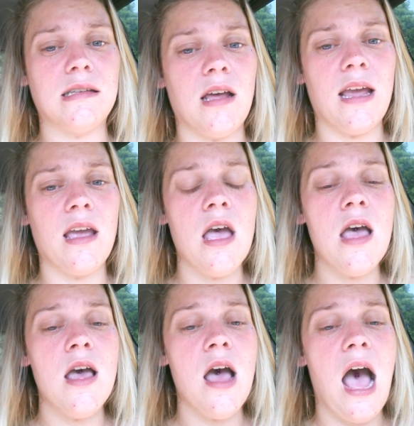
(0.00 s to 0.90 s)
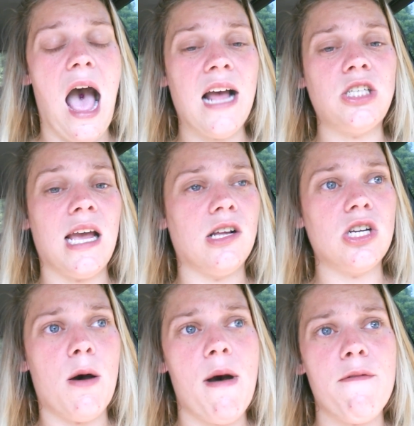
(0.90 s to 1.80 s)
Like, I challenge
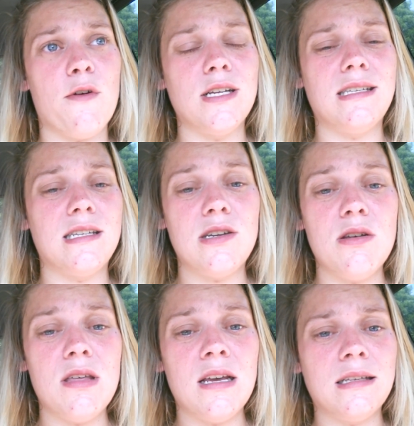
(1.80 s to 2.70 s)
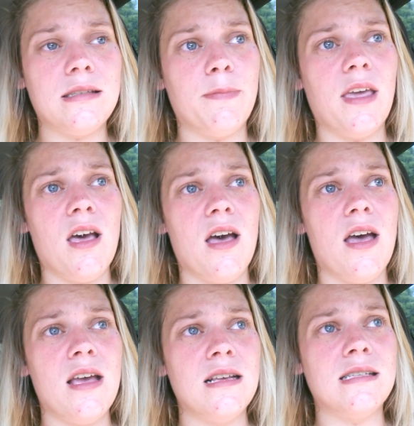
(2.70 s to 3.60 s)
all my friends to do this,
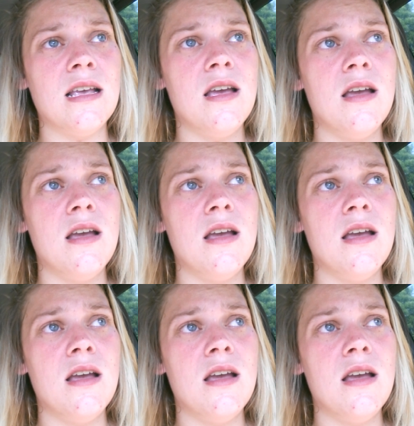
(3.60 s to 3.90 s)
because